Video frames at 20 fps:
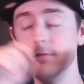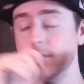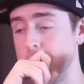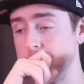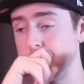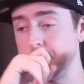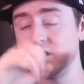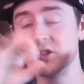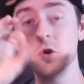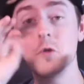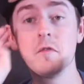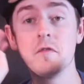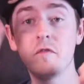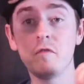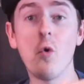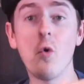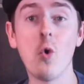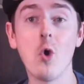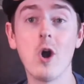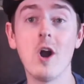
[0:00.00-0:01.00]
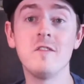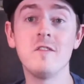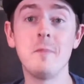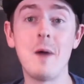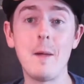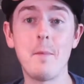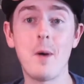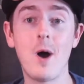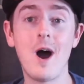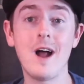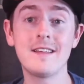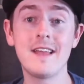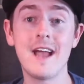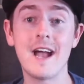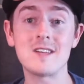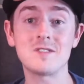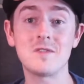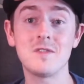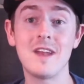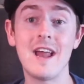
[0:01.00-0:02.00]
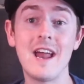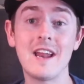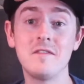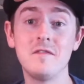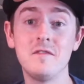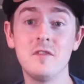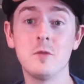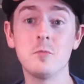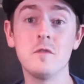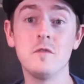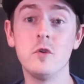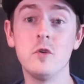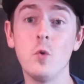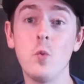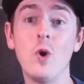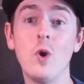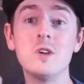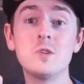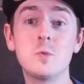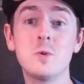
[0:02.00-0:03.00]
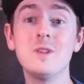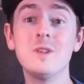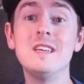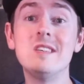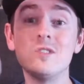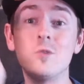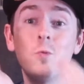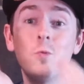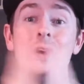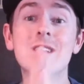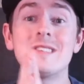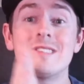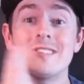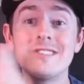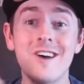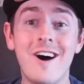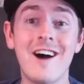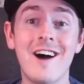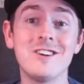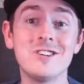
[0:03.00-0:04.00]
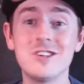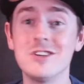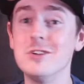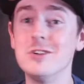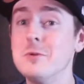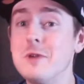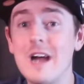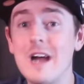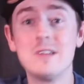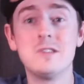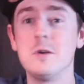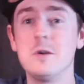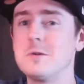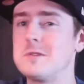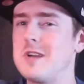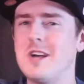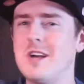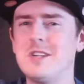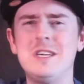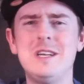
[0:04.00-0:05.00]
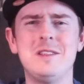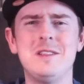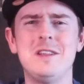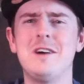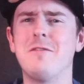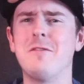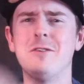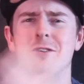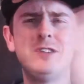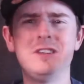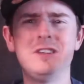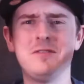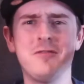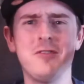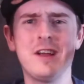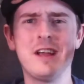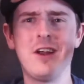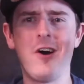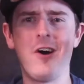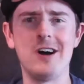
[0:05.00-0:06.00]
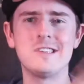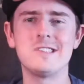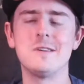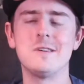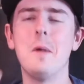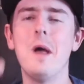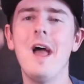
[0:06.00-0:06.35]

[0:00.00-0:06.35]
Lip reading: episode four of my podcast, Fanatic Film Review, was released with Sasha. You guys know Sasha. You love her. She's freaking awesome.